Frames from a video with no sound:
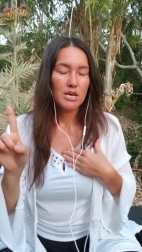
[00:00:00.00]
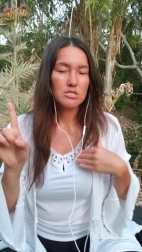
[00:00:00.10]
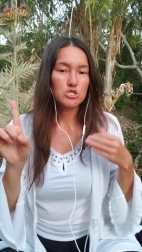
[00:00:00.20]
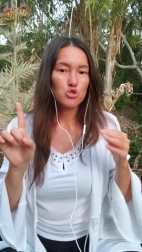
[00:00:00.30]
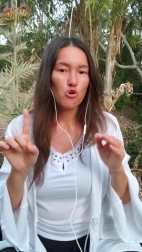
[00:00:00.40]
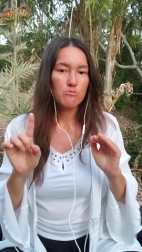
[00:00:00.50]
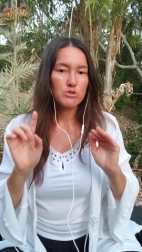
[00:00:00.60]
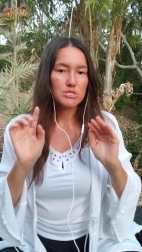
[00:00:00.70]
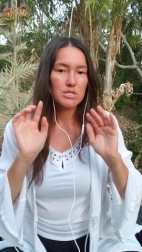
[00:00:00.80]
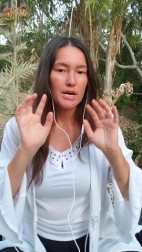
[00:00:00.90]
it's
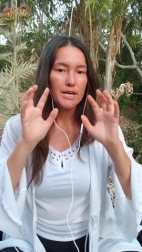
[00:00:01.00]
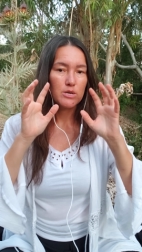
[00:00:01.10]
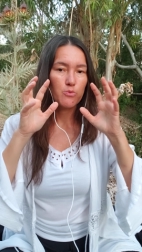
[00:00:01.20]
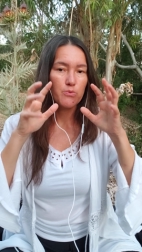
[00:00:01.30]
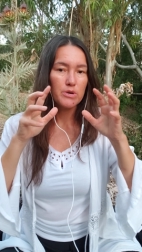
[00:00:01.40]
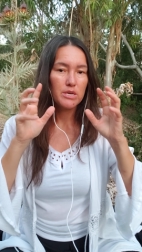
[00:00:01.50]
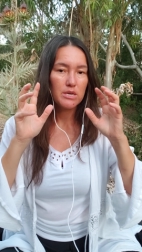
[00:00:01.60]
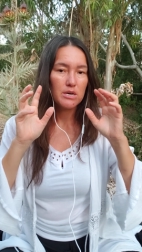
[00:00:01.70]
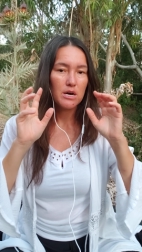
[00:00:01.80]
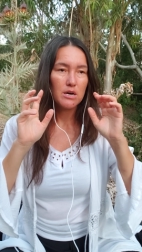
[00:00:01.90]
almost like
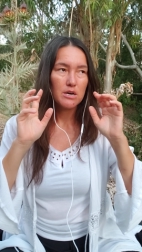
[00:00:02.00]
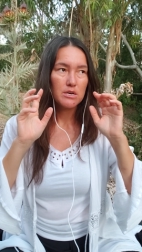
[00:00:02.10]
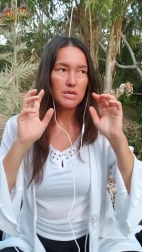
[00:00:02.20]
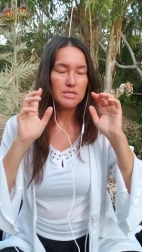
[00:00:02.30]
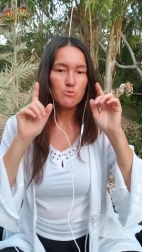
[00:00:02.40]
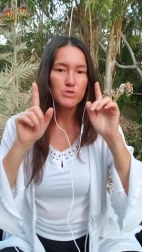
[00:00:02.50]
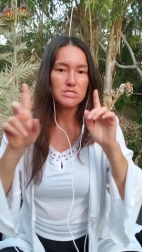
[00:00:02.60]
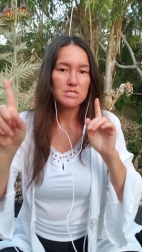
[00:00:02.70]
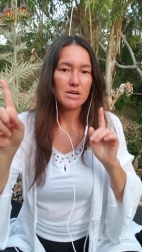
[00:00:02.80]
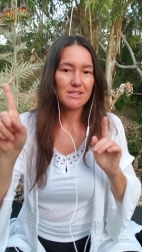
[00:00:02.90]
we are, and we
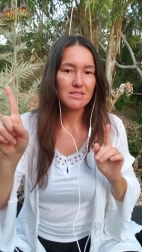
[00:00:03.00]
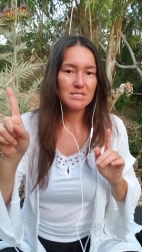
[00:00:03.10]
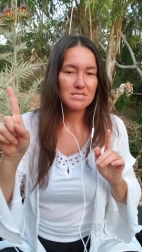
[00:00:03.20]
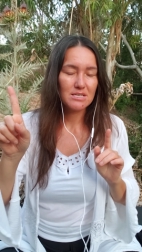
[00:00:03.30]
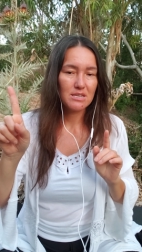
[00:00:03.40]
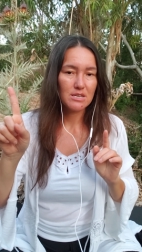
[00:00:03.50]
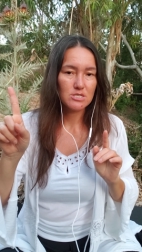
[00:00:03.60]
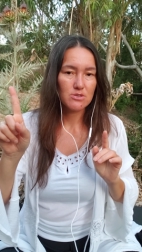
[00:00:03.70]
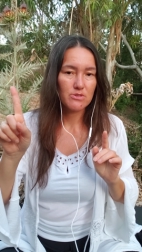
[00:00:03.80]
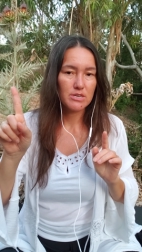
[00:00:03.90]
start listening
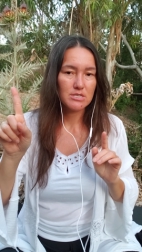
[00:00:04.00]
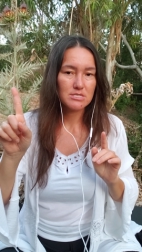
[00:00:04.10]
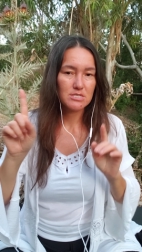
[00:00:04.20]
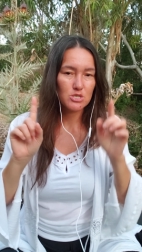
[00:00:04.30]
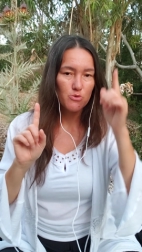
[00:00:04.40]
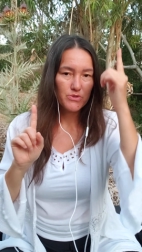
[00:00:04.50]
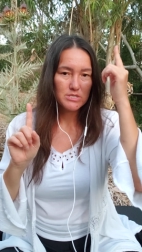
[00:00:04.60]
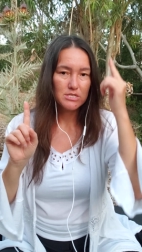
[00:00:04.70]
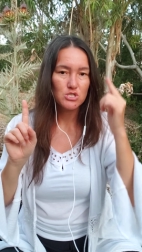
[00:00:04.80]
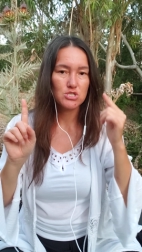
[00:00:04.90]
to this. So
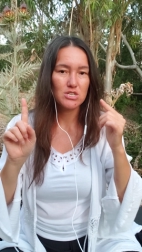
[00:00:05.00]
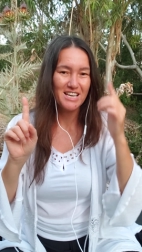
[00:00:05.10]
this is